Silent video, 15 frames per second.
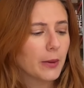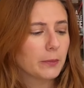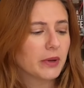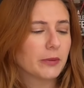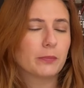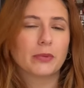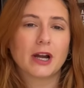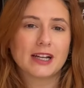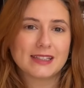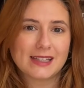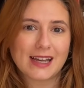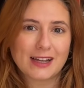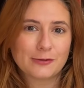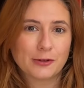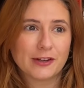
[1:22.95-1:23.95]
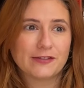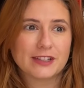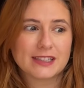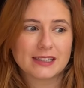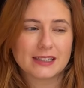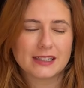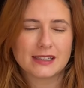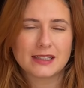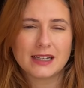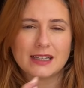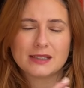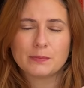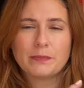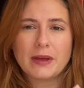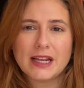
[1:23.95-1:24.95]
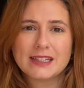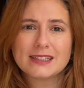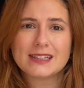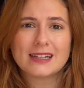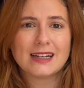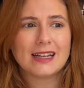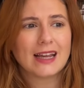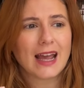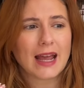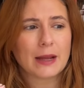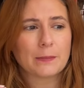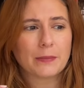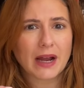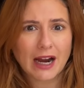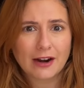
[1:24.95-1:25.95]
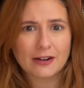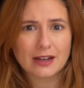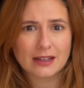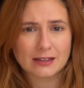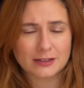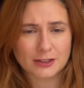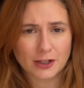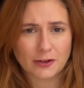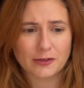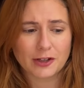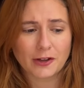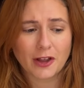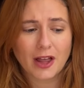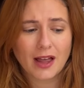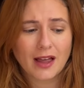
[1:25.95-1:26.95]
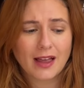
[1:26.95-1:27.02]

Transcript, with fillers: But Brideshead Revisited is basically a parallel novel